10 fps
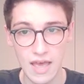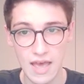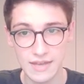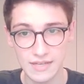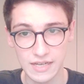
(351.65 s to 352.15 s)

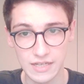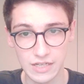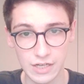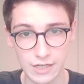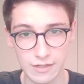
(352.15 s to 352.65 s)
and
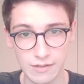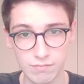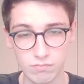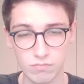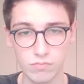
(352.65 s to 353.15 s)
then
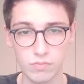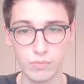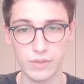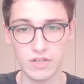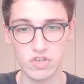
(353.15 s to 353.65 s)

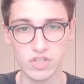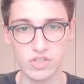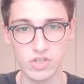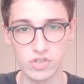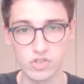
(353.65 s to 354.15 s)
we can
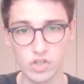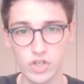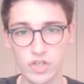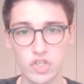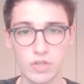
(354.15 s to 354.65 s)
just
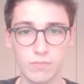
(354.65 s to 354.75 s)
search.